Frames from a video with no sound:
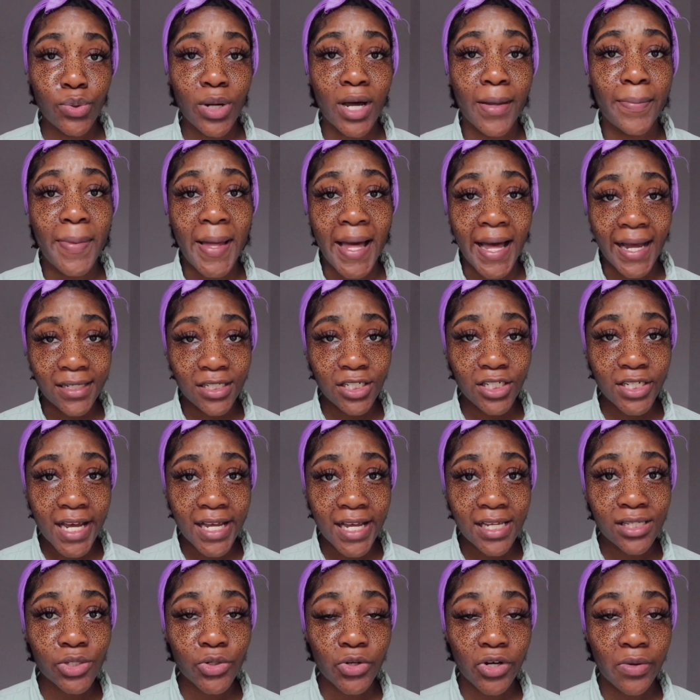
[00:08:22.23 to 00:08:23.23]
patch
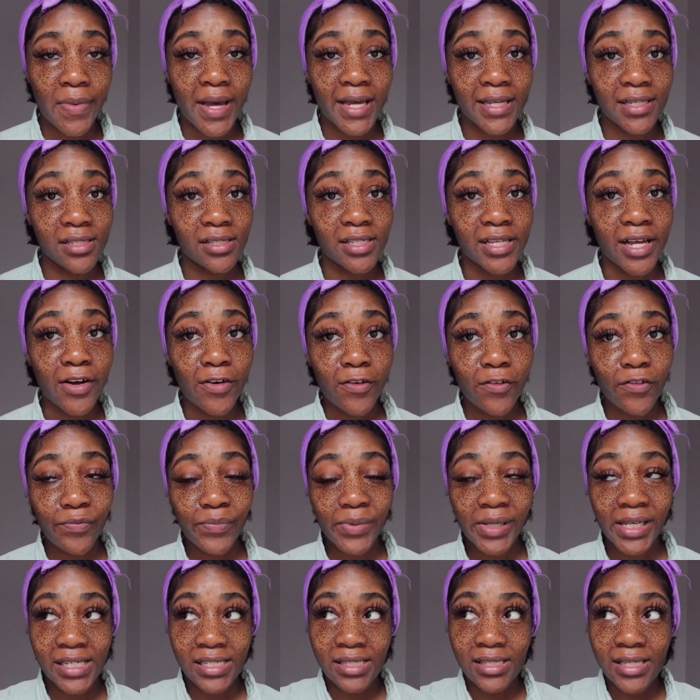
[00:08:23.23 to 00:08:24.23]
test on myself
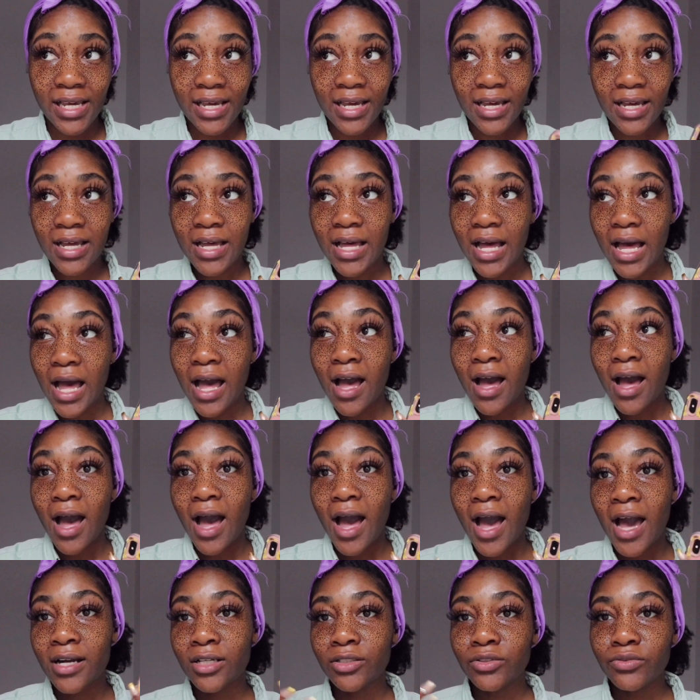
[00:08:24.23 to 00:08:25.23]
because like
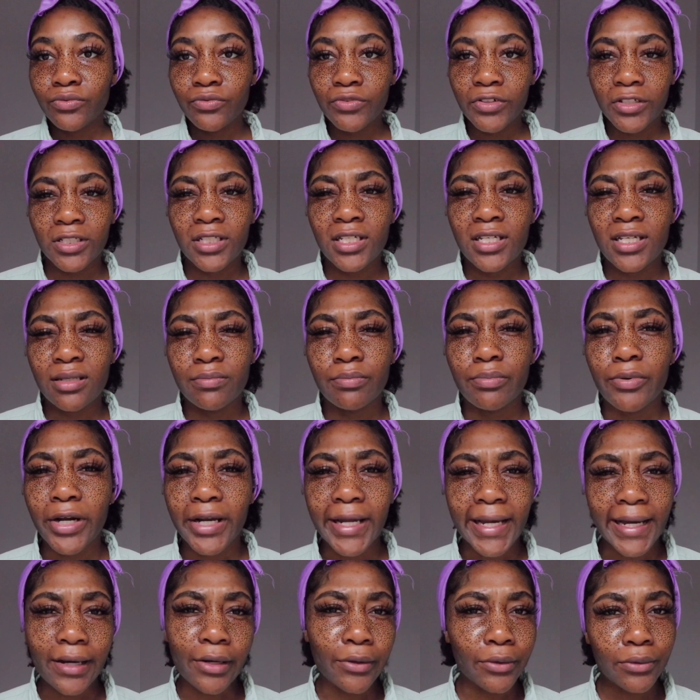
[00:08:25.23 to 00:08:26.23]
I don't really
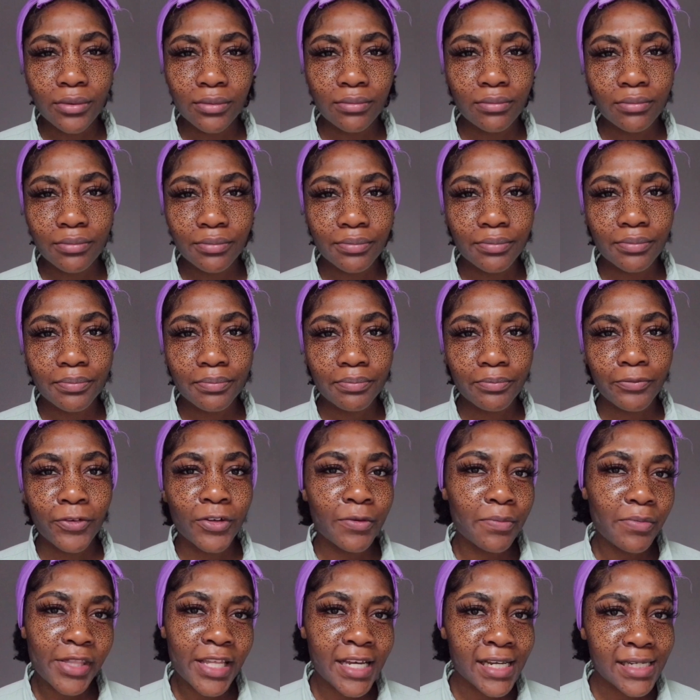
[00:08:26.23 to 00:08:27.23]
break out
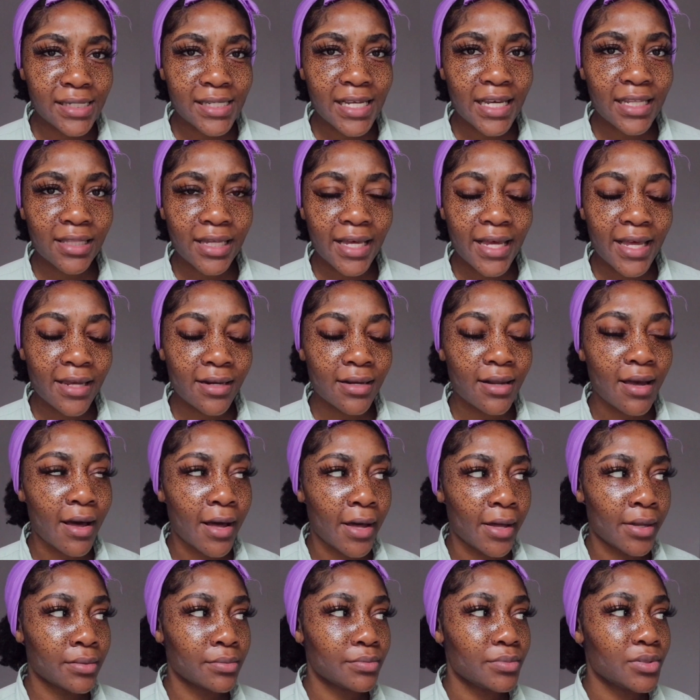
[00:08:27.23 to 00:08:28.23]
from things like
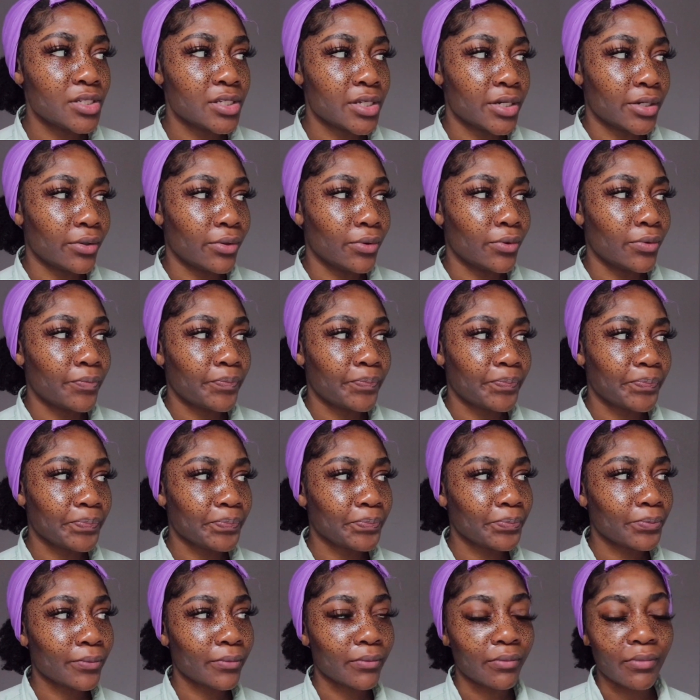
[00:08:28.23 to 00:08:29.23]
that. So
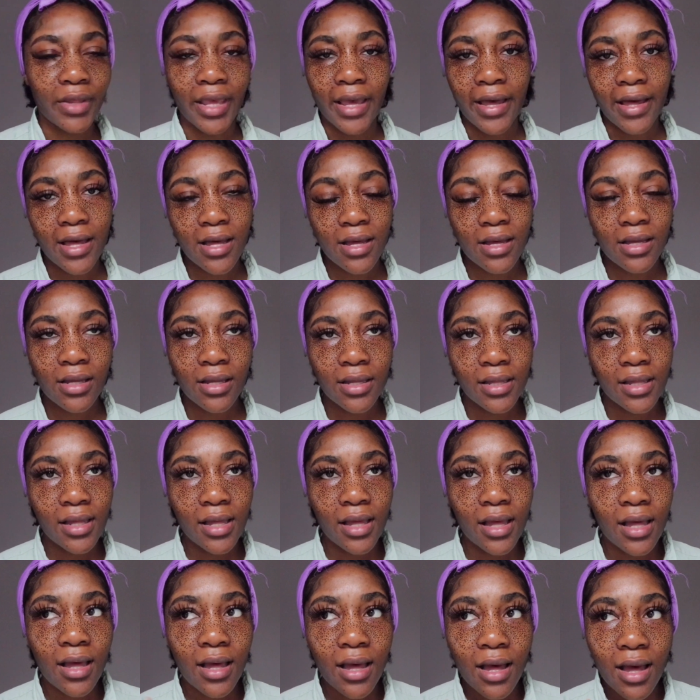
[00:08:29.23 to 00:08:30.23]
yeah,
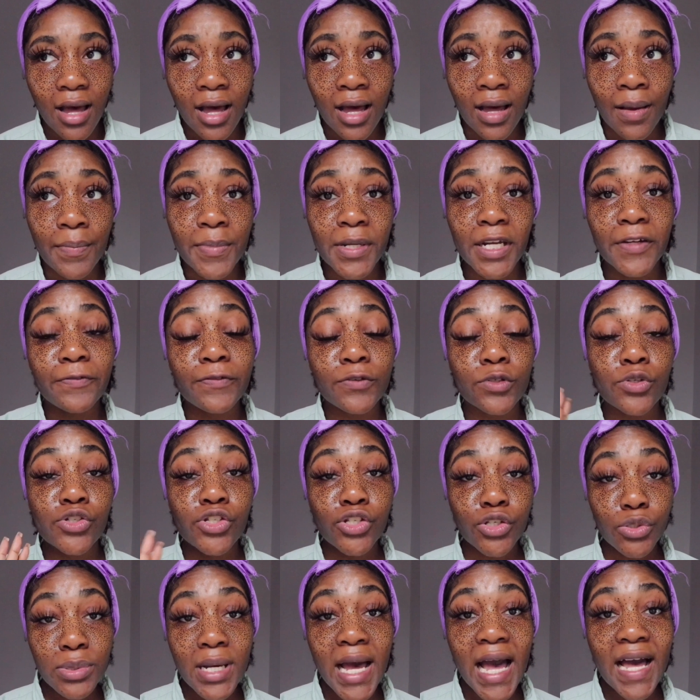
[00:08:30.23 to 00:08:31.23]
but if you
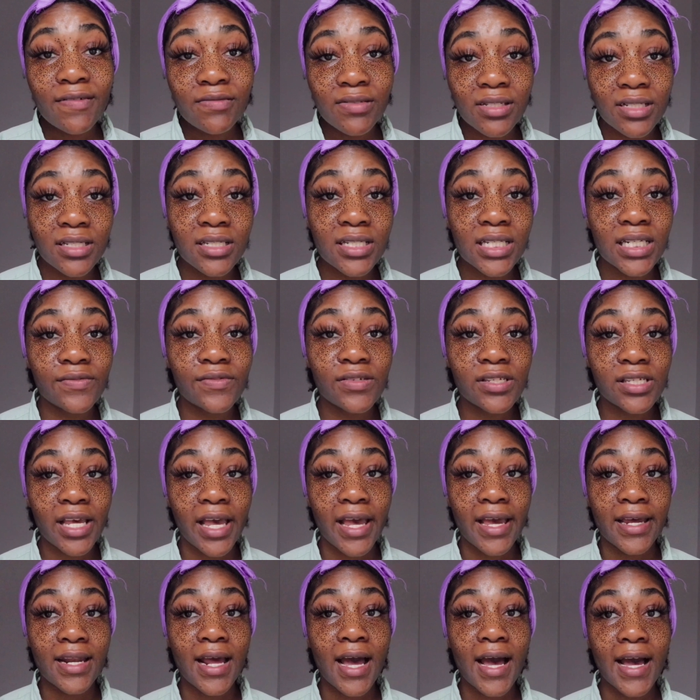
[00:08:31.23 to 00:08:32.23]
do have sensitive
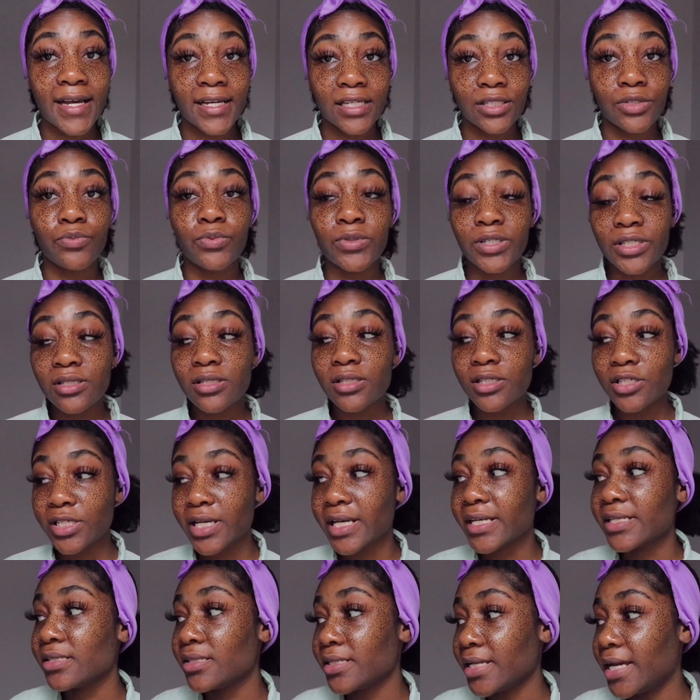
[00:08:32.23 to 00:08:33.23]
skin, I would
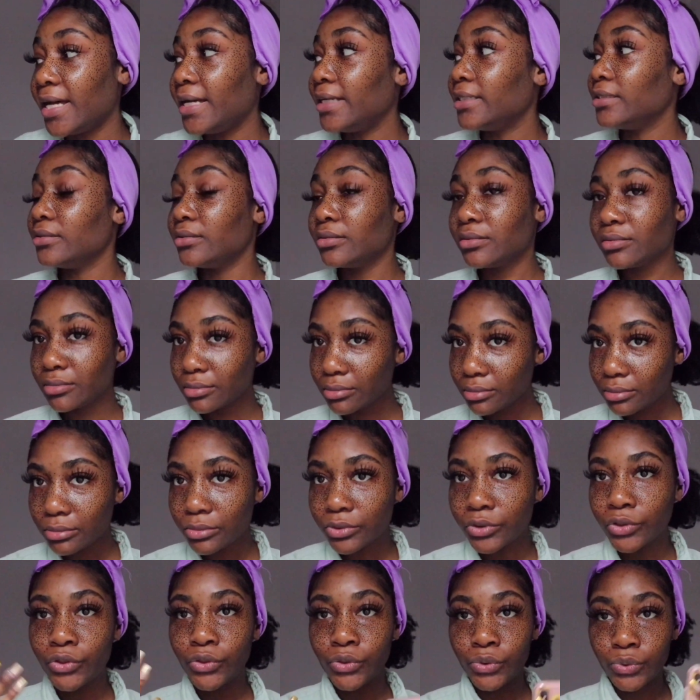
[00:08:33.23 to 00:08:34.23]
suggest that
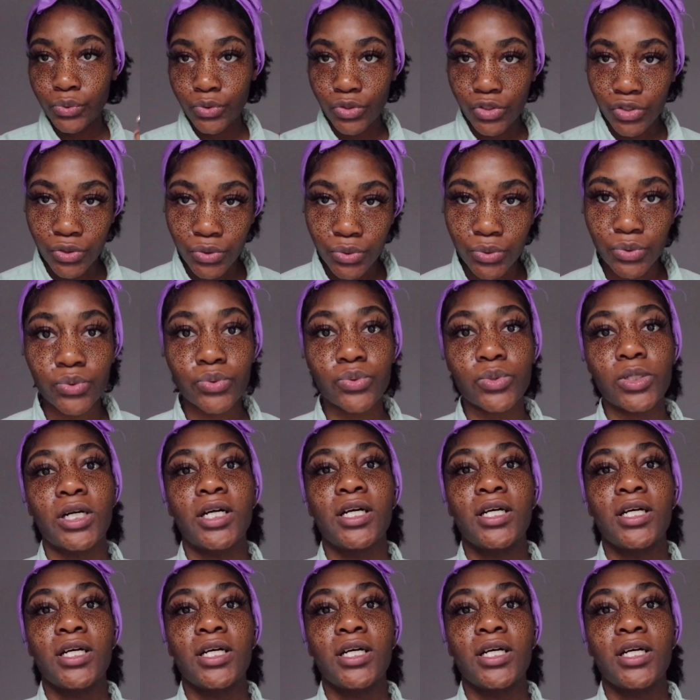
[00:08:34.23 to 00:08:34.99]
you do,